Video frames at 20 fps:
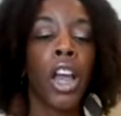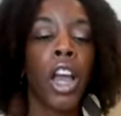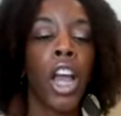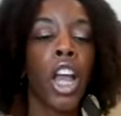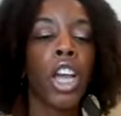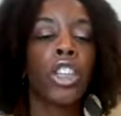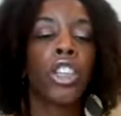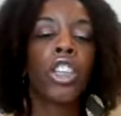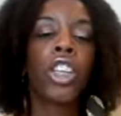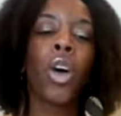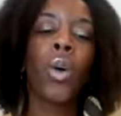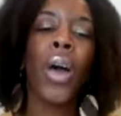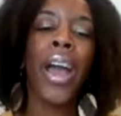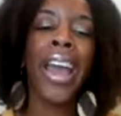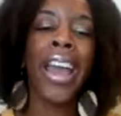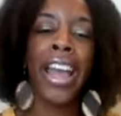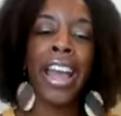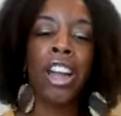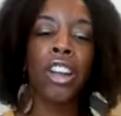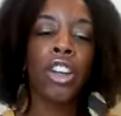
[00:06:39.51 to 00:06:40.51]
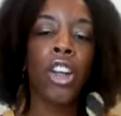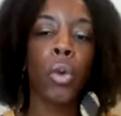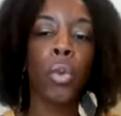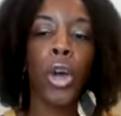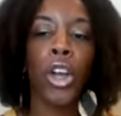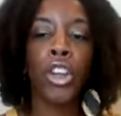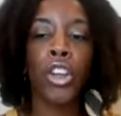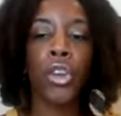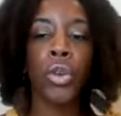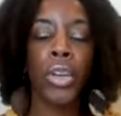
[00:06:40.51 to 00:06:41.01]
So handle what
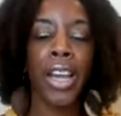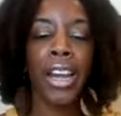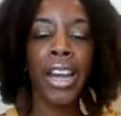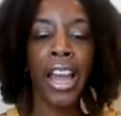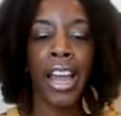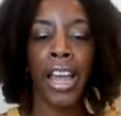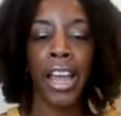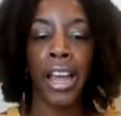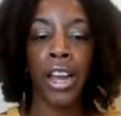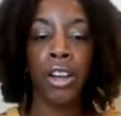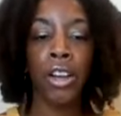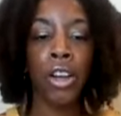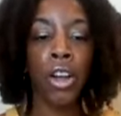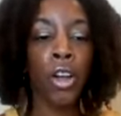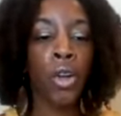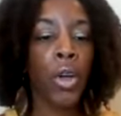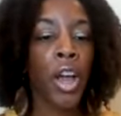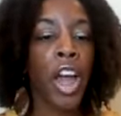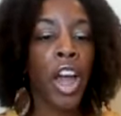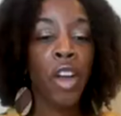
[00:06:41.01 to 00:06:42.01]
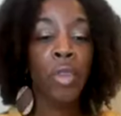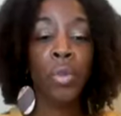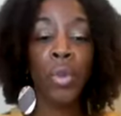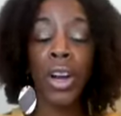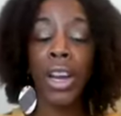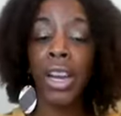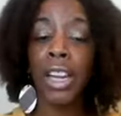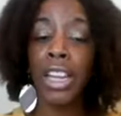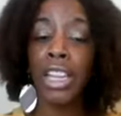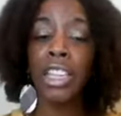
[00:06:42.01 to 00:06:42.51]
you can handle,
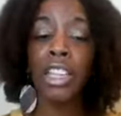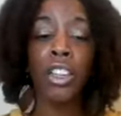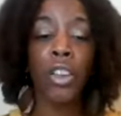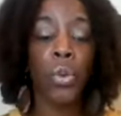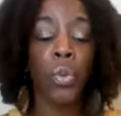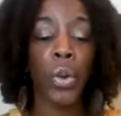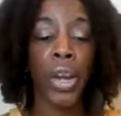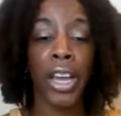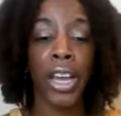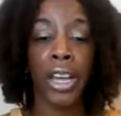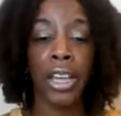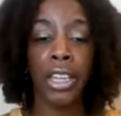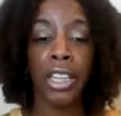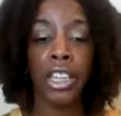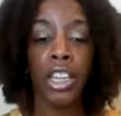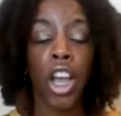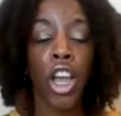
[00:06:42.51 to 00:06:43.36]
release the rest.